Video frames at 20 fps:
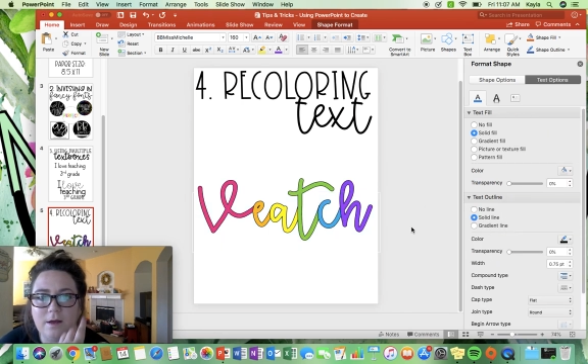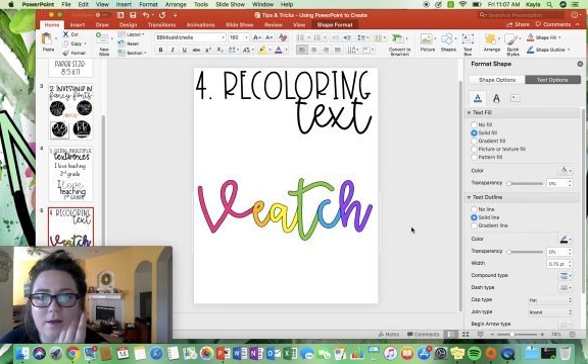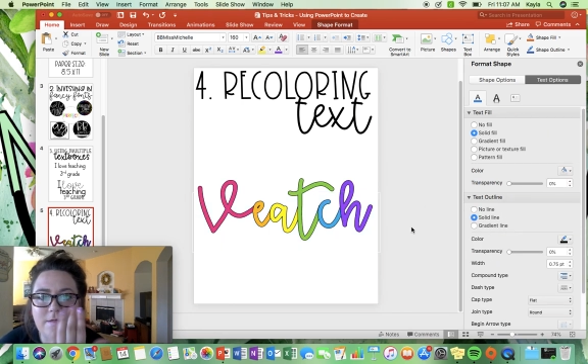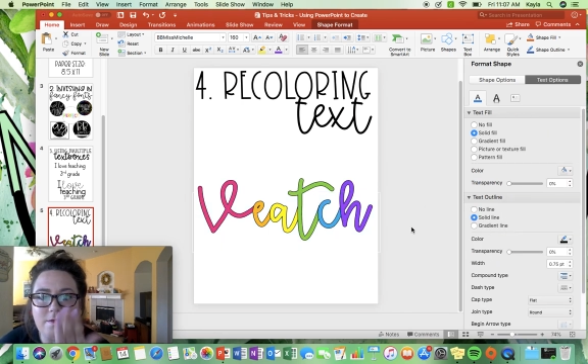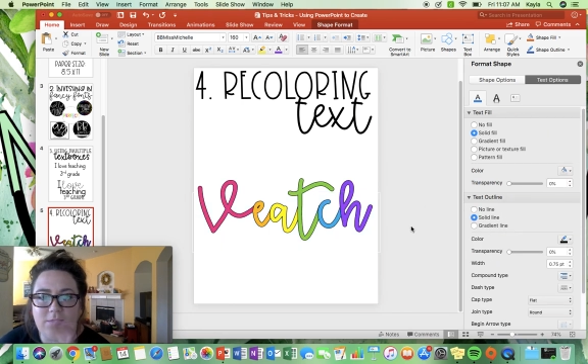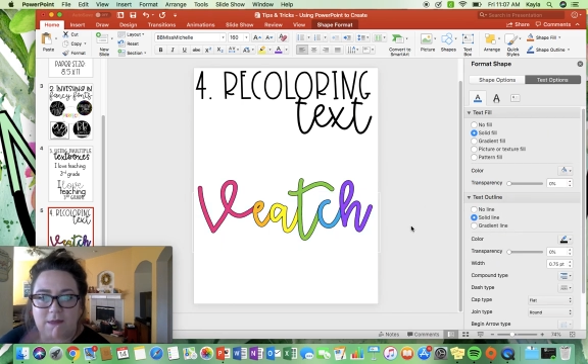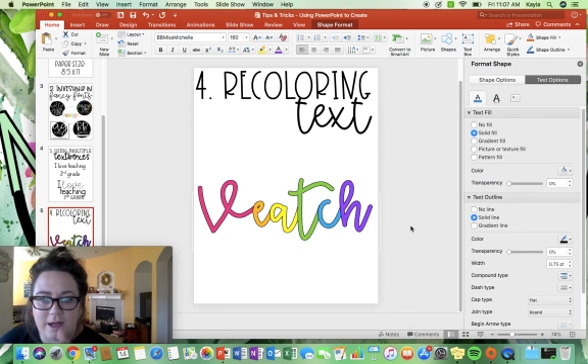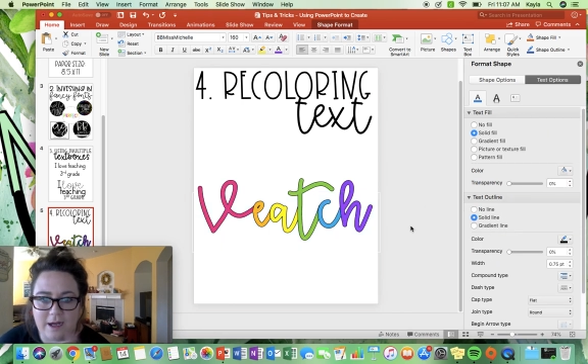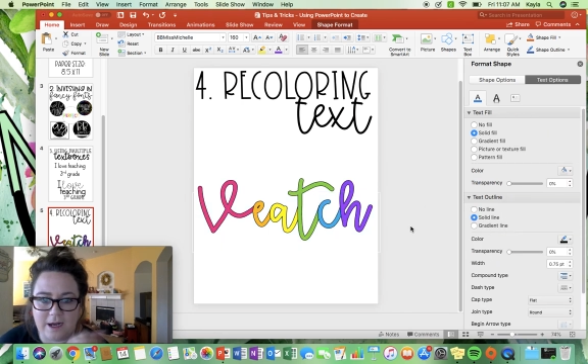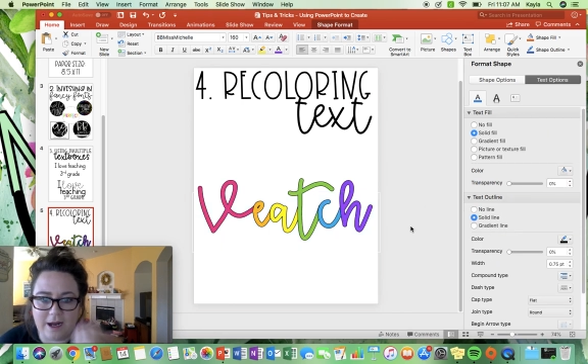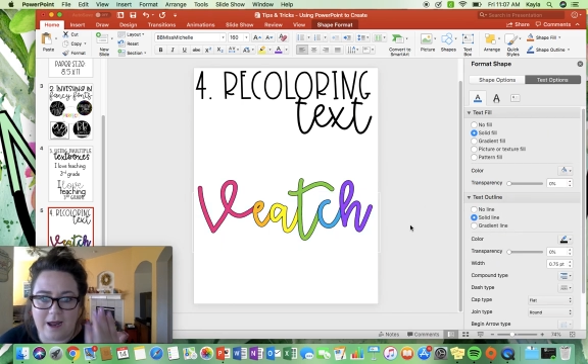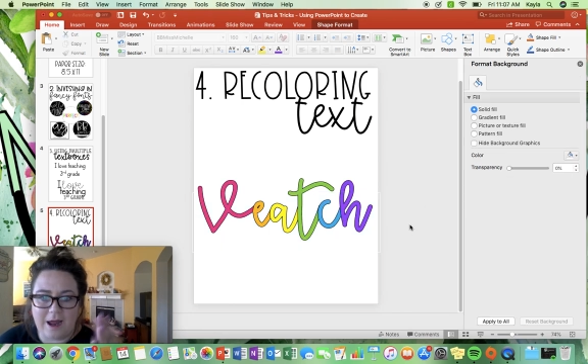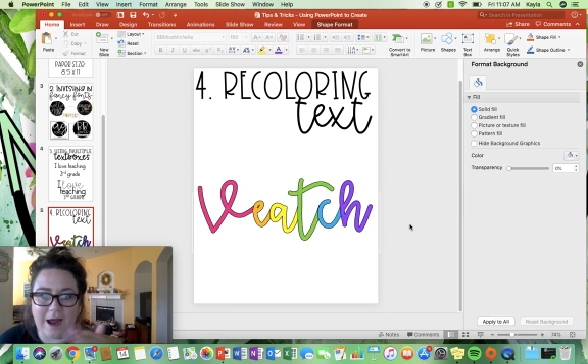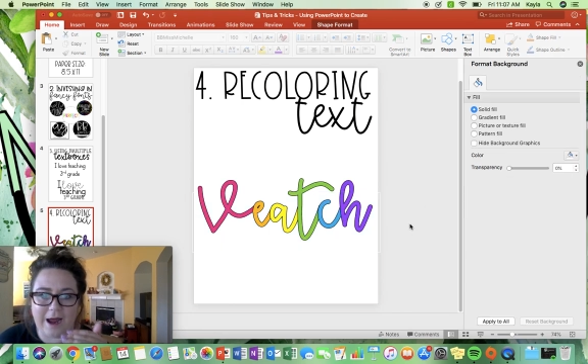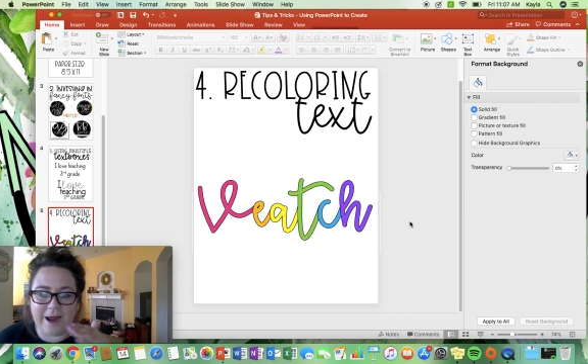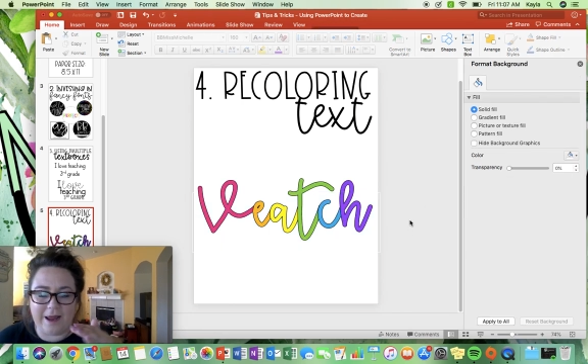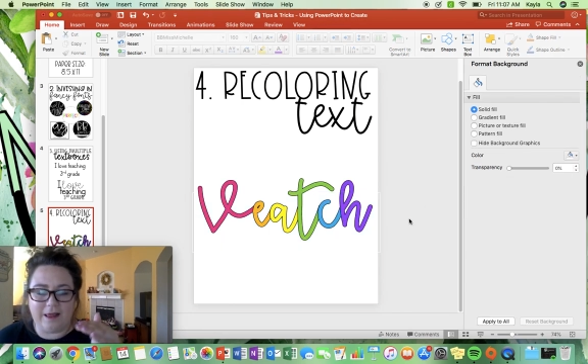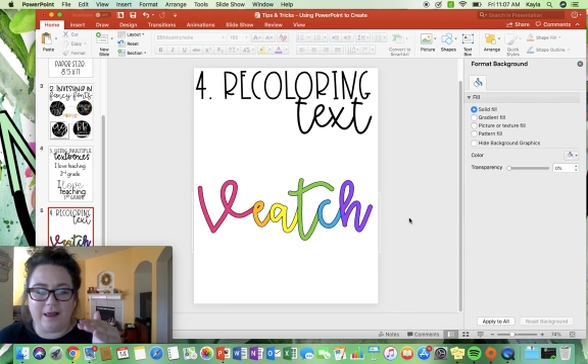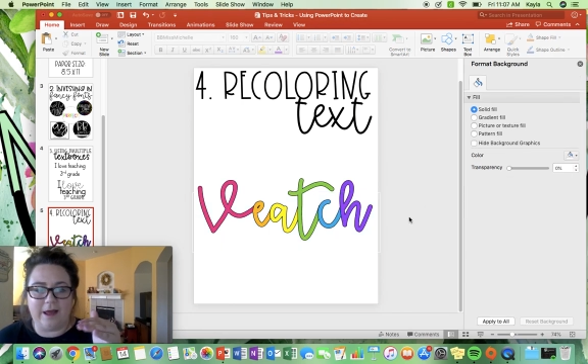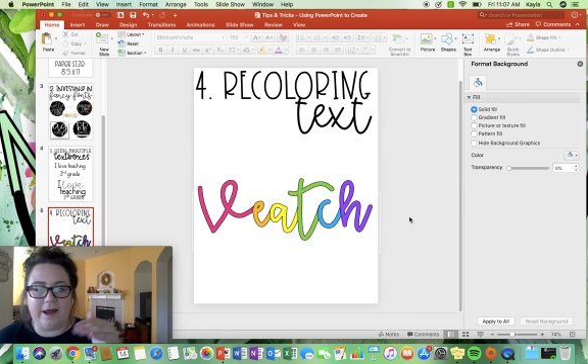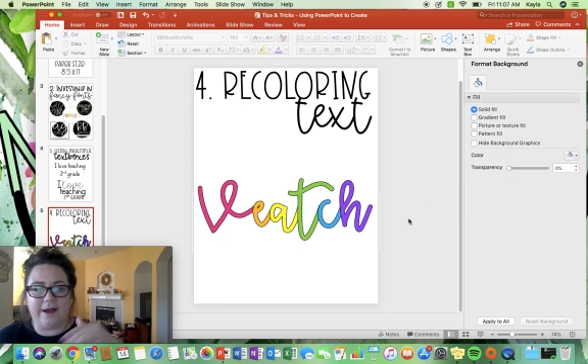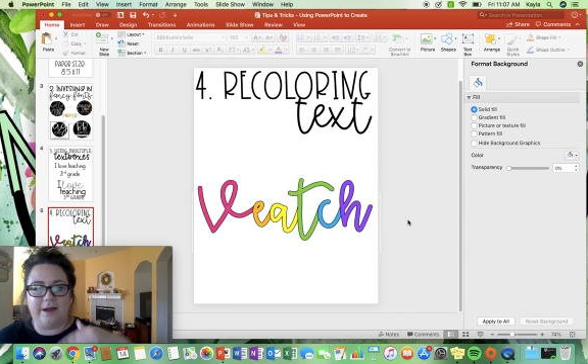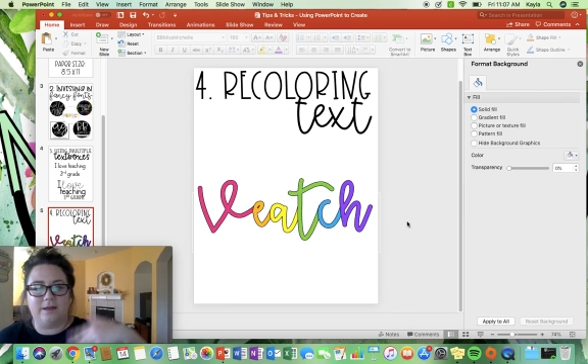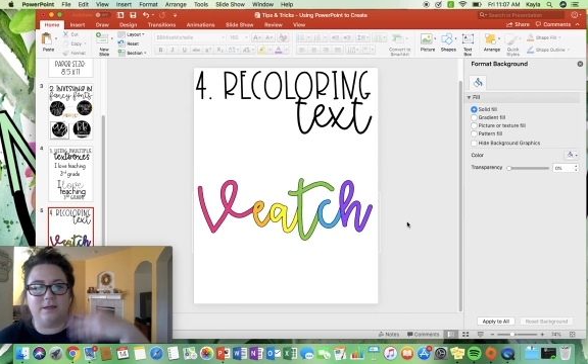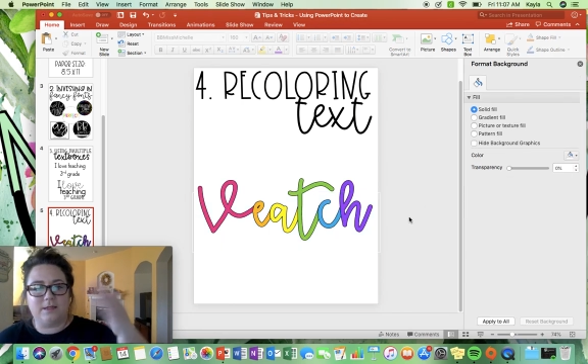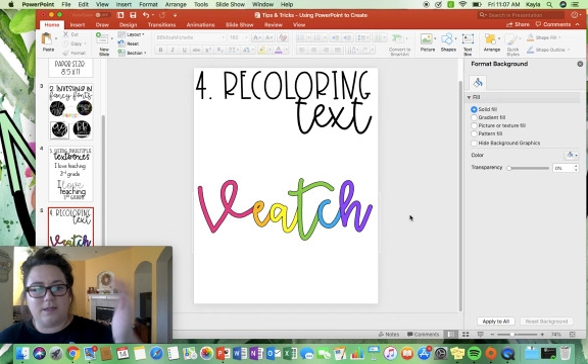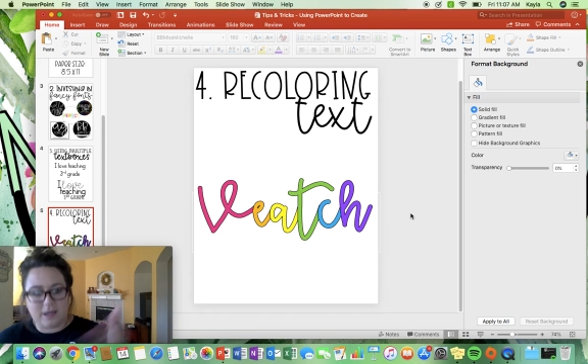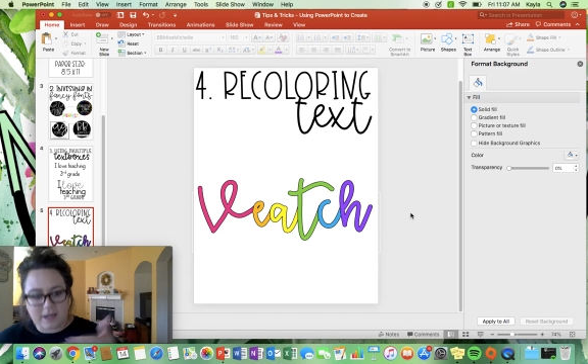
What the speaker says: Then it highlights